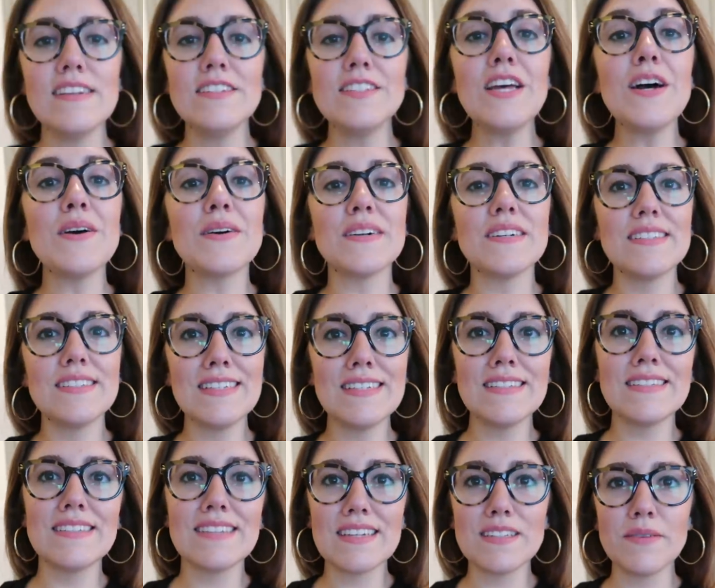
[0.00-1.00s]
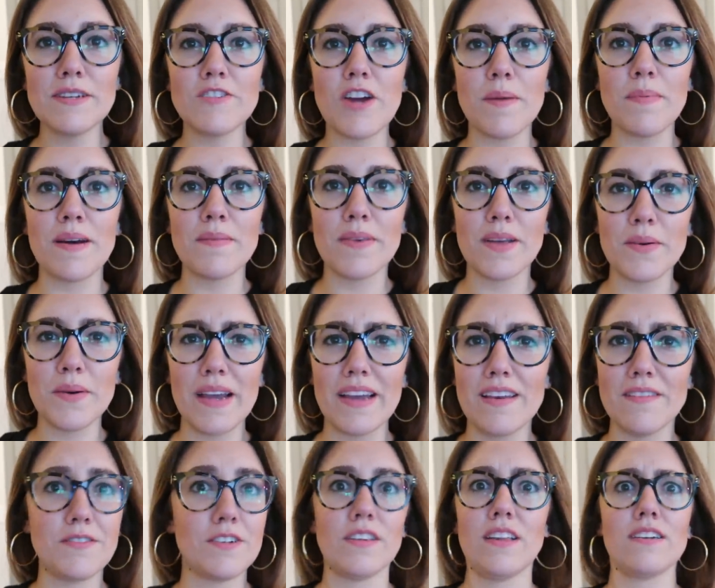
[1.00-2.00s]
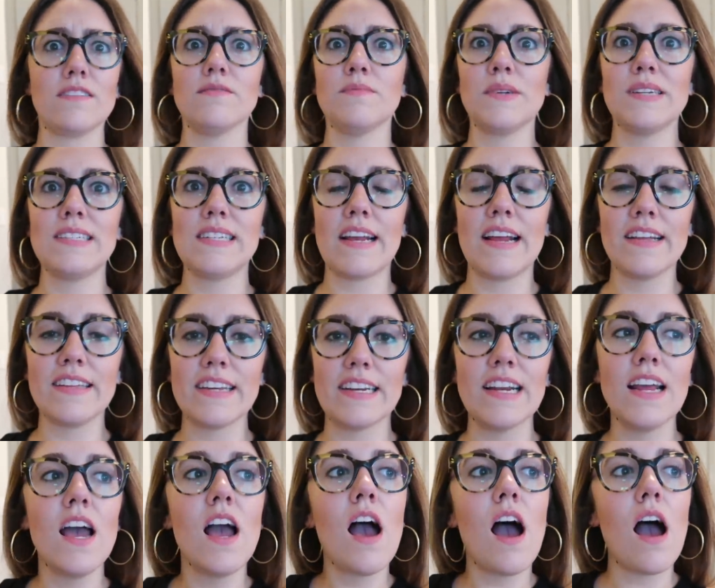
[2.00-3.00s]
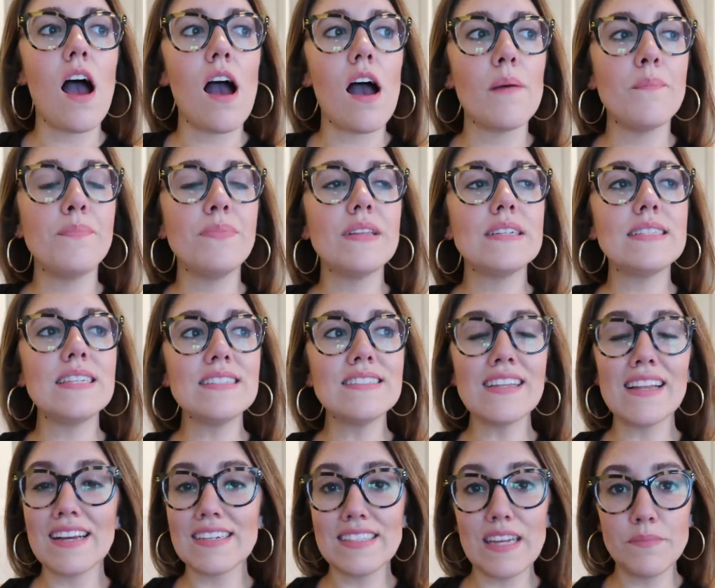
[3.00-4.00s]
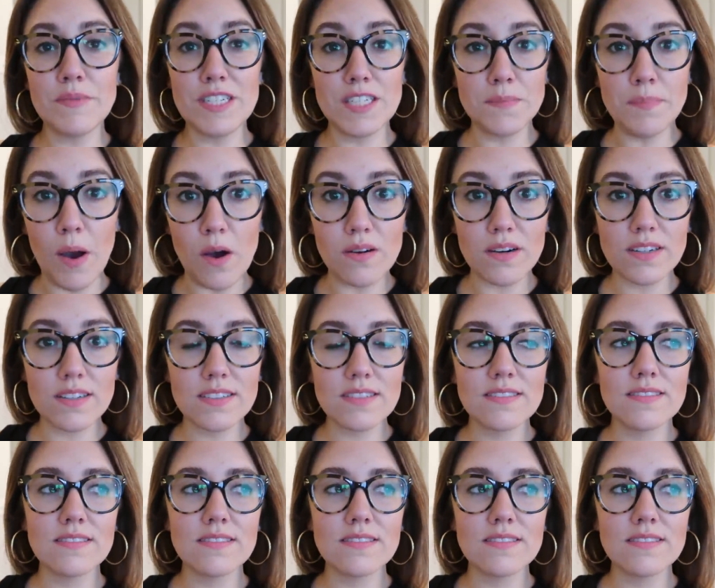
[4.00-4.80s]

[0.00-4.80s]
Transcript: So, since that's my tripod, by the way, if you're like, what is that alien? Since the last time we spoke,